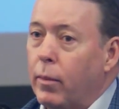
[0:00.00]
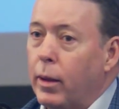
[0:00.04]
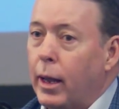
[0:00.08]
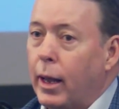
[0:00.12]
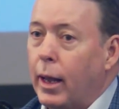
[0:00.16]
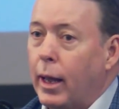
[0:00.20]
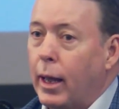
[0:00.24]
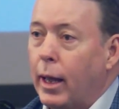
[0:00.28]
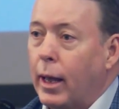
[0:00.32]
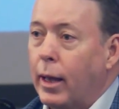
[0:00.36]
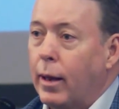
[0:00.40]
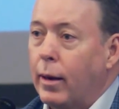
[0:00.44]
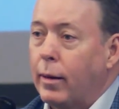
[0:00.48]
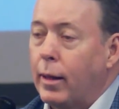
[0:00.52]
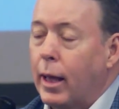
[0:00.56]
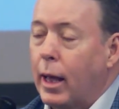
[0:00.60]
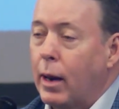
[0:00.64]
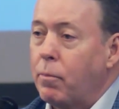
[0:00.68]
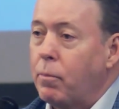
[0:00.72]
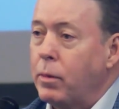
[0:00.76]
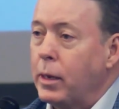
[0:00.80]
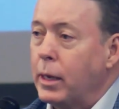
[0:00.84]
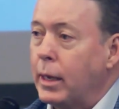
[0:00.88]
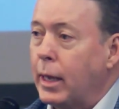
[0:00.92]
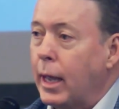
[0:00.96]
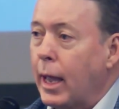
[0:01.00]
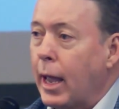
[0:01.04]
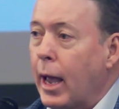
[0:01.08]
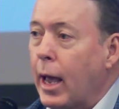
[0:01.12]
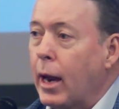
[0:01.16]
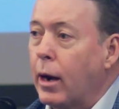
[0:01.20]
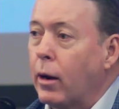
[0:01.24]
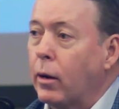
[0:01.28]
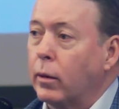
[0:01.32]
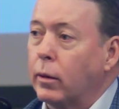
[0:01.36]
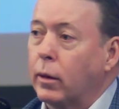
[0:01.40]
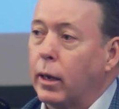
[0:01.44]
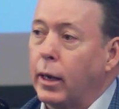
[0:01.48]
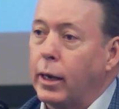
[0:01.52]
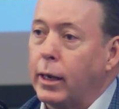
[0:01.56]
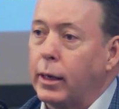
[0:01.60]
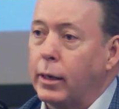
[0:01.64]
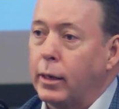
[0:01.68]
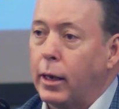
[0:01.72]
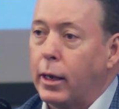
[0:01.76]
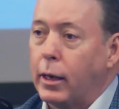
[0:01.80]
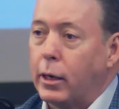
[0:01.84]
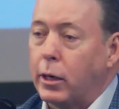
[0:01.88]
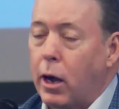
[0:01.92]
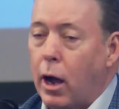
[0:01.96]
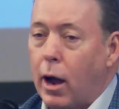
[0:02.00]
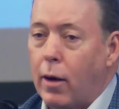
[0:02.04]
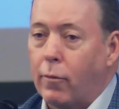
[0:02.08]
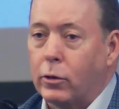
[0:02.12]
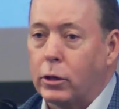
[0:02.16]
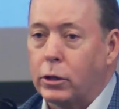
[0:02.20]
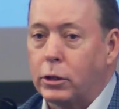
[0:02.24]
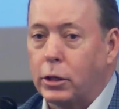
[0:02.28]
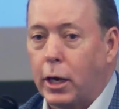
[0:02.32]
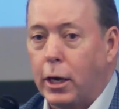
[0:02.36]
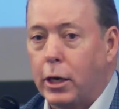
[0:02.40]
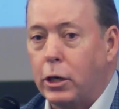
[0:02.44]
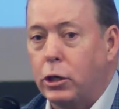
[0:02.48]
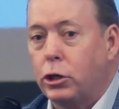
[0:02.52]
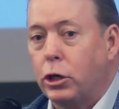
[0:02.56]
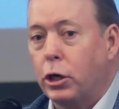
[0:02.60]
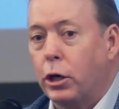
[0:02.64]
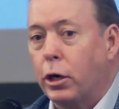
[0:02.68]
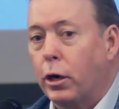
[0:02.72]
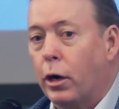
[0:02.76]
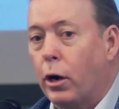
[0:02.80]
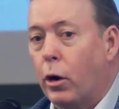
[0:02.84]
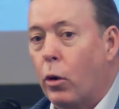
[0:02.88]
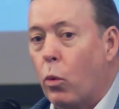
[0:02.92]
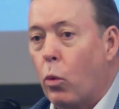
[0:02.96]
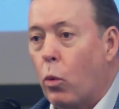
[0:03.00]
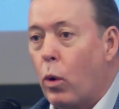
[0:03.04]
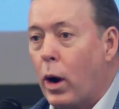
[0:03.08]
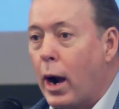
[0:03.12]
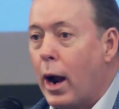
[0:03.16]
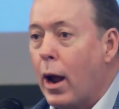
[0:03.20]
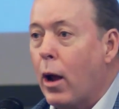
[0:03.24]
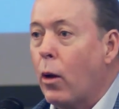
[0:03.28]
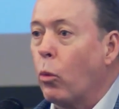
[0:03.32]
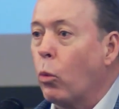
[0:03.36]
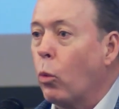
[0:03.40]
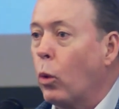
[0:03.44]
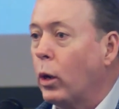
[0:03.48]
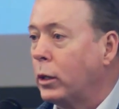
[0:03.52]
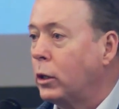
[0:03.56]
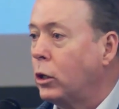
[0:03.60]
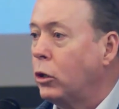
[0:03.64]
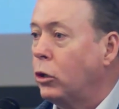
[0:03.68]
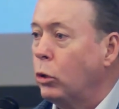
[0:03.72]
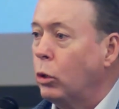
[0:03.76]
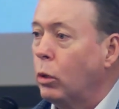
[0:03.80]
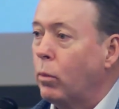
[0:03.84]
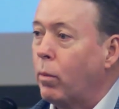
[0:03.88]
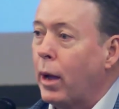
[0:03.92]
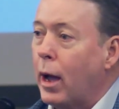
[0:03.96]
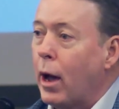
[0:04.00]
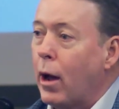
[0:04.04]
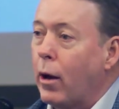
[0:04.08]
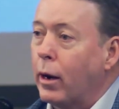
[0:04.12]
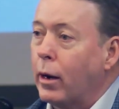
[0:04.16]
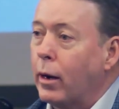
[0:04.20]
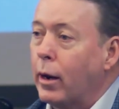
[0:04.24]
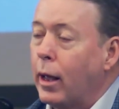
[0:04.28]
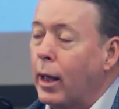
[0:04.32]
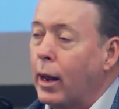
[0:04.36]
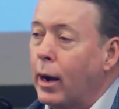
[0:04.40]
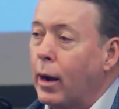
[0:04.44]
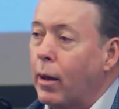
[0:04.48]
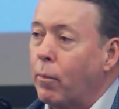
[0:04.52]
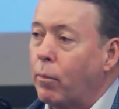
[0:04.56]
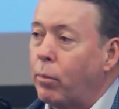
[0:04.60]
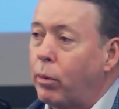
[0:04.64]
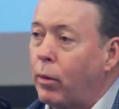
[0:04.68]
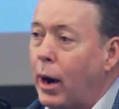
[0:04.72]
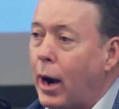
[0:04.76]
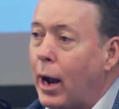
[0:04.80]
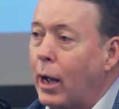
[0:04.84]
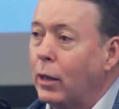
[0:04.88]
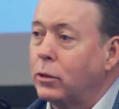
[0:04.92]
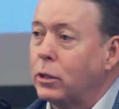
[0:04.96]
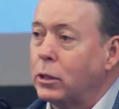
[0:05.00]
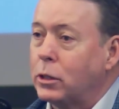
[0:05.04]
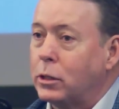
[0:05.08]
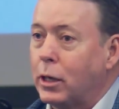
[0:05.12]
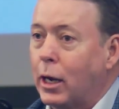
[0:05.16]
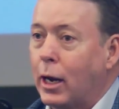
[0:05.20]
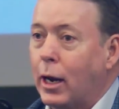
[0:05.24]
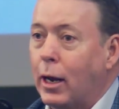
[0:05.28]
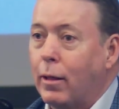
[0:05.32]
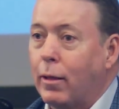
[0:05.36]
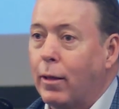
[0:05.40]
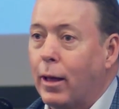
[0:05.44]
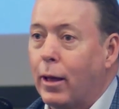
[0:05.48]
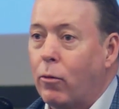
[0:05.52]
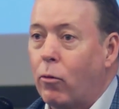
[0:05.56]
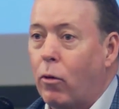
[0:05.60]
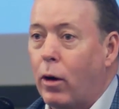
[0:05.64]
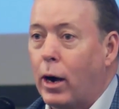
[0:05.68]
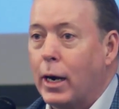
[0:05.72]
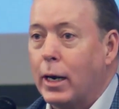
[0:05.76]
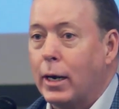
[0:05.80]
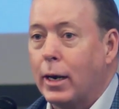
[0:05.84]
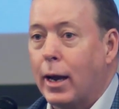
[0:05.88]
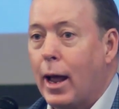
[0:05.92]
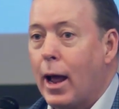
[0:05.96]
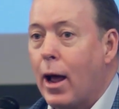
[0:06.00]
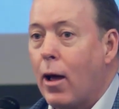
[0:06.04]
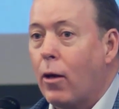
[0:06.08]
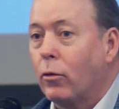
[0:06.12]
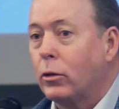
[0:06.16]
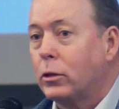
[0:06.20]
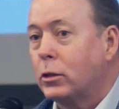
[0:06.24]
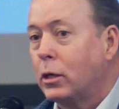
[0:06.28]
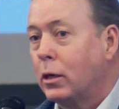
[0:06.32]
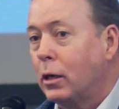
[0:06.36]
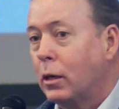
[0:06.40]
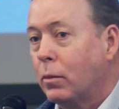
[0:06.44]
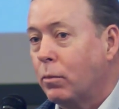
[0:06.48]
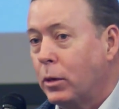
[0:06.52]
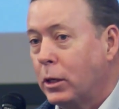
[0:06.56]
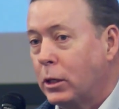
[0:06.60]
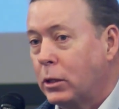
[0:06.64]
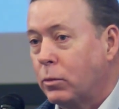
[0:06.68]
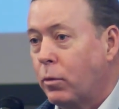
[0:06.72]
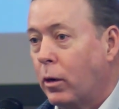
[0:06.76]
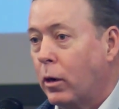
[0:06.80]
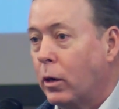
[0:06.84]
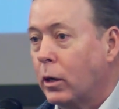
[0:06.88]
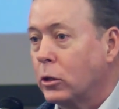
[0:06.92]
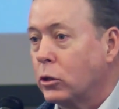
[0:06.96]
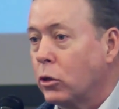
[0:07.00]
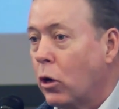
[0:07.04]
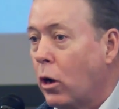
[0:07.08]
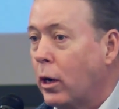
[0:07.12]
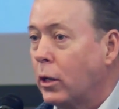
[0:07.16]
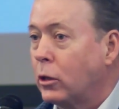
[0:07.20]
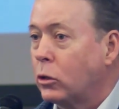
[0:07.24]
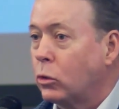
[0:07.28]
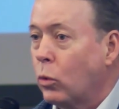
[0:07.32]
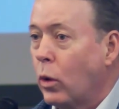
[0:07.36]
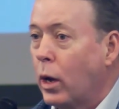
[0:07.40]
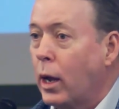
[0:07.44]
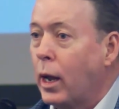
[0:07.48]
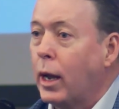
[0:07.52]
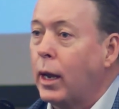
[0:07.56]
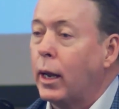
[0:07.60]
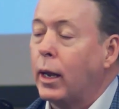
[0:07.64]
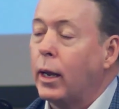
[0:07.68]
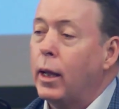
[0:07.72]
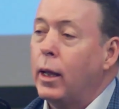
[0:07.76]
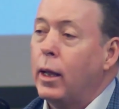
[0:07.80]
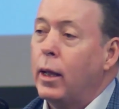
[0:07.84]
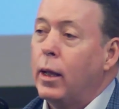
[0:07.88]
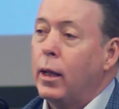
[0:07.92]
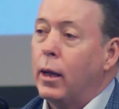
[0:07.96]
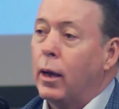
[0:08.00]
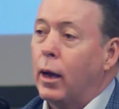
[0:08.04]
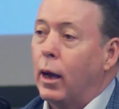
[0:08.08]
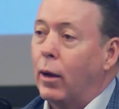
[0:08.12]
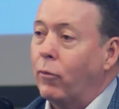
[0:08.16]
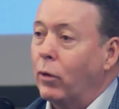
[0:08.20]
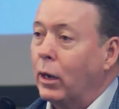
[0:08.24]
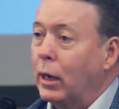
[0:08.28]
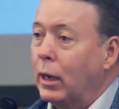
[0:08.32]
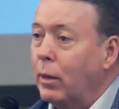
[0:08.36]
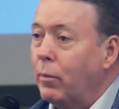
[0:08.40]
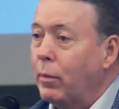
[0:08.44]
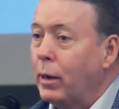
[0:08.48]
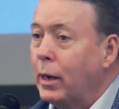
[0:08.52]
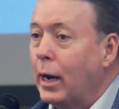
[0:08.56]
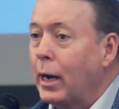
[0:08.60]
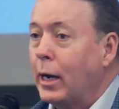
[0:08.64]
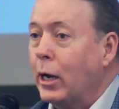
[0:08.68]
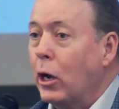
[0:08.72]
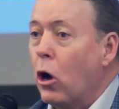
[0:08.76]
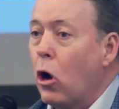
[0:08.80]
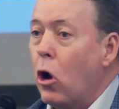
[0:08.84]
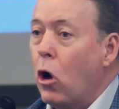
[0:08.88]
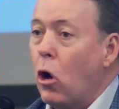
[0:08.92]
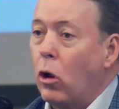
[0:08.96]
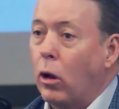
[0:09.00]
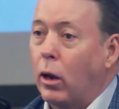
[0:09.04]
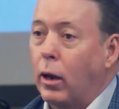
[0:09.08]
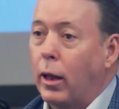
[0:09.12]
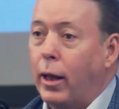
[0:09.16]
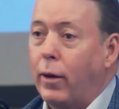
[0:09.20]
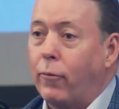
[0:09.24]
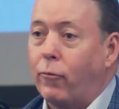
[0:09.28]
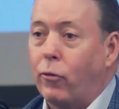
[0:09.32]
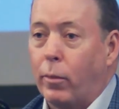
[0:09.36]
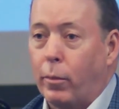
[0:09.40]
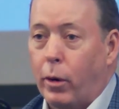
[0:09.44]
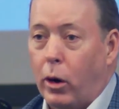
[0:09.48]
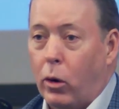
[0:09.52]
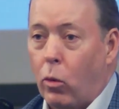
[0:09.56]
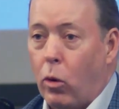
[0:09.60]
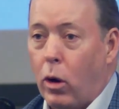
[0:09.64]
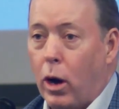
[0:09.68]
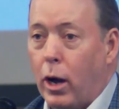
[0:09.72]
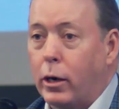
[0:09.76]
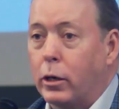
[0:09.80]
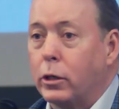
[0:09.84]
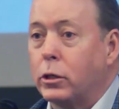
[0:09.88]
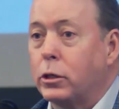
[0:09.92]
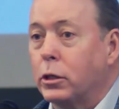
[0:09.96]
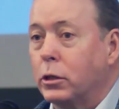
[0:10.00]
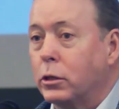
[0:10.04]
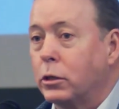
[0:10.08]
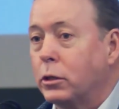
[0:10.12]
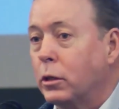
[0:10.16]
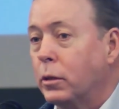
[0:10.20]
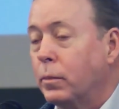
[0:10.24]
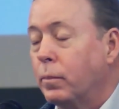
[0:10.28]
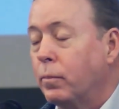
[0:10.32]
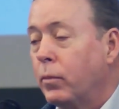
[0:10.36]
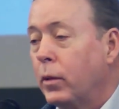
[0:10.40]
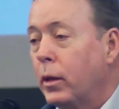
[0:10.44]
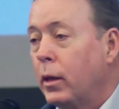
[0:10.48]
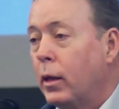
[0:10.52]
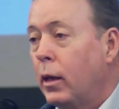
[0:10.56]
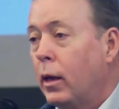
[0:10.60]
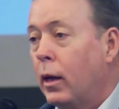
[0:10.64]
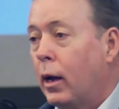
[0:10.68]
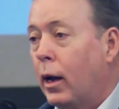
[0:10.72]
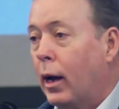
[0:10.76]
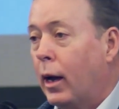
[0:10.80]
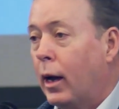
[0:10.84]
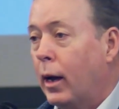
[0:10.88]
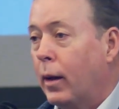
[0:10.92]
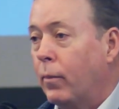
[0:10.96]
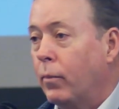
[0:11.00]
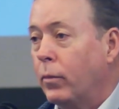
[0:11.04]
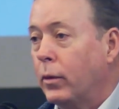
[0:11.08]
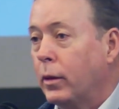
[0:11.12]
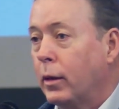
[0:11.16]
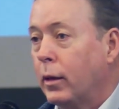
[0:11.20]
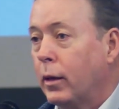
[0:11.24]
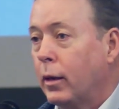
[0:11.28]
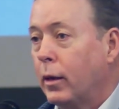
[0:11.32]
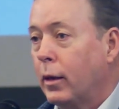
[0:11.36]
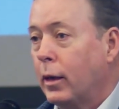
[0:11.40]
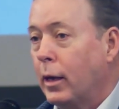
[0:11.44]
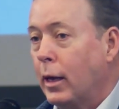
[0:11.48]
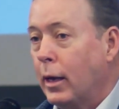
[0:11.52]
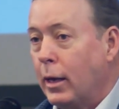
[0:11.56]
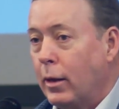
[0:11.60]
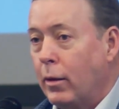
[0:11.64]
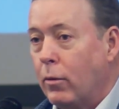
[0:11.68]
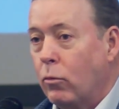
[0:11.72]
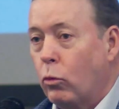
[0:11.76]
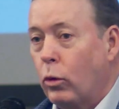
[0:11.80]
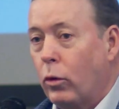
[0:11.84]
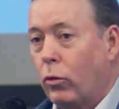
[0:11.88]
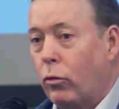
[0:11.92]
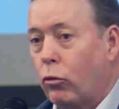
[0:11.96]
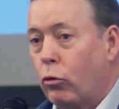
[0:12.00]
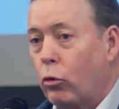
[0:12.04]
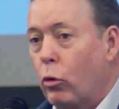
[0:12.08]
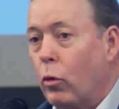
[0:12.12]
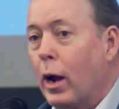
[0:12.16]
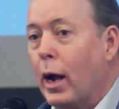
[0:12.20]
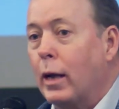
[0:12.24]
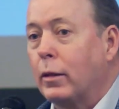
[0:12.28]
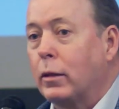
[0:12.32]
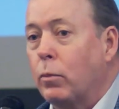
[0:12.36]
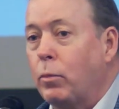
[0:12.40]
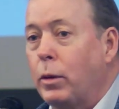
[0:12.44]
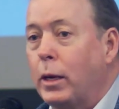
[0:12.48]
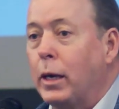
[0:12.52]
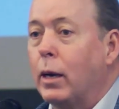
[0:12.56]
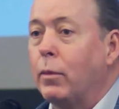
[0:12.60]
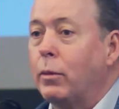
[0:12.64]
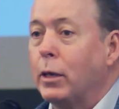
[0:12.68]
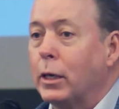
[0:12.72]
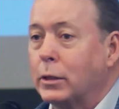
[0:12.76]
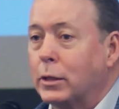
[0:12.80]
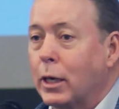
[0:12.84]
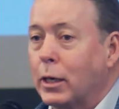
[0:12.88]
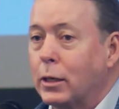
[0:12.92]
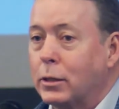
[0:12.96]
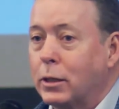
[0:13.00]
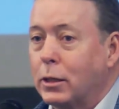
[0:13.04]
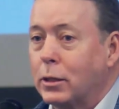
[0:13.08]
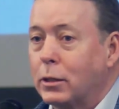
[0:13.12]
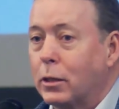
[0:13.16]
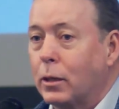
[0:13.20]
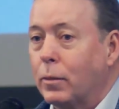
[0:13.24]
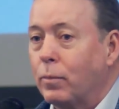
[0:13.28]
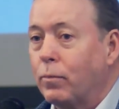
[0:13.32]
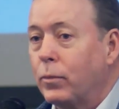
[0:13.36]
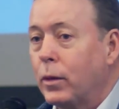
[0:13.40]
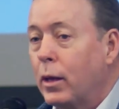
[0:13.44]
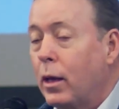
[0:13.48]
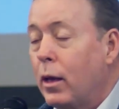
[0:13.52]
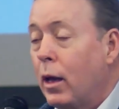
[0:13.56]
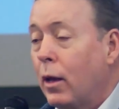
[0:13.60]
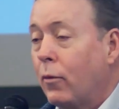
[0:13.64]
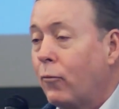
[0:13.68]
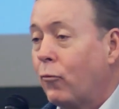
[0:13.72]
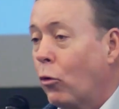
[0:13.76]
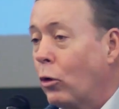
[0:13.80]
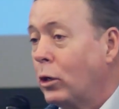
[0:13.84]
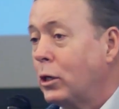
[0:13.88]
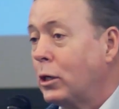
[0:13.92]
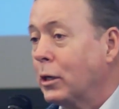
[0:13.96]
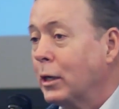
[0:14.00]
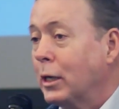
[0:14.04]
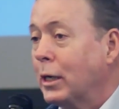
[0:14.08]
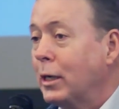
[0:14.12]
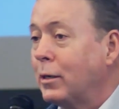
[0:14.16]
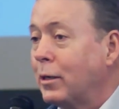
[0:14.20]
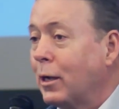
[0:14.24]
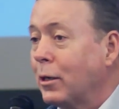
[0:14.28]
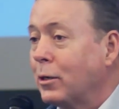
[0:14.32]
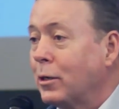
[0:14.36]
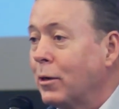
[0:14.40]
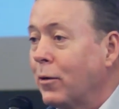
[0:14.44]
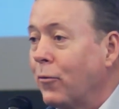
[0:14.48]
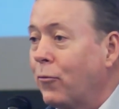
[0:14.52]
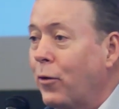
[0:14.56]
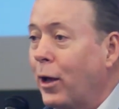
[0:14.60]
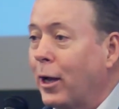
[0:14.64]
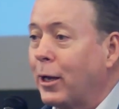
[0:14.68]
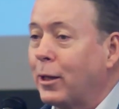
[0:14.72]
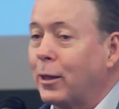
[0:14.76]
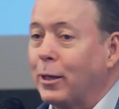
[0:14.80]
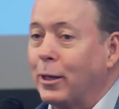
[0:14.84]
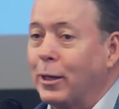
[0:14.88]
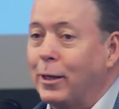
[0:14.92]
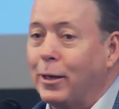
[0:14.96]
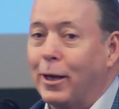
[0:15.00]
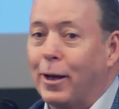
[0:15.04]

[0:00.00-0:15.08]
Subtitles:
And that began a conversation around what to do about it. And I'm proud to say that right now, the city of Pittsburgh is on its way of eliminating all lead from our water system throughout the PWSA system. Fortunately, it doesn't affect